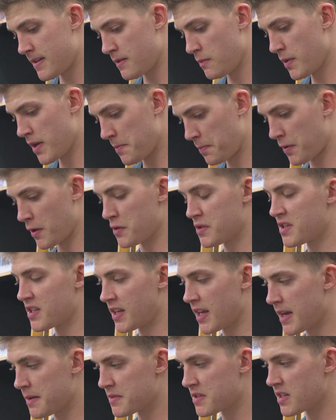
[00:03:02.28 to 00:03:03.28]
We approached
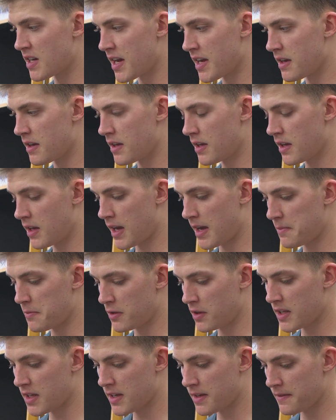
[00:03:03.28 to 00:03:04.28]
the game tonight, I
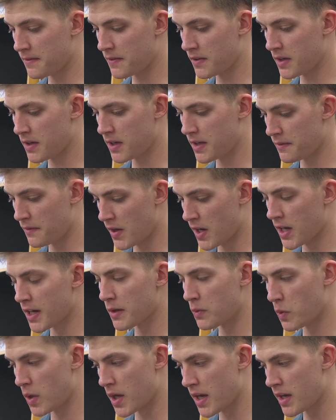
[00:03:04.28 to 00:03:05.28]
believe, in a very
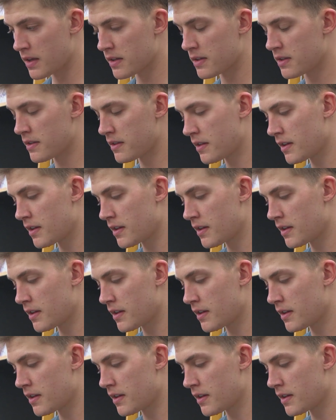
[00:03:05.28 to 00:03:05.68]
good way.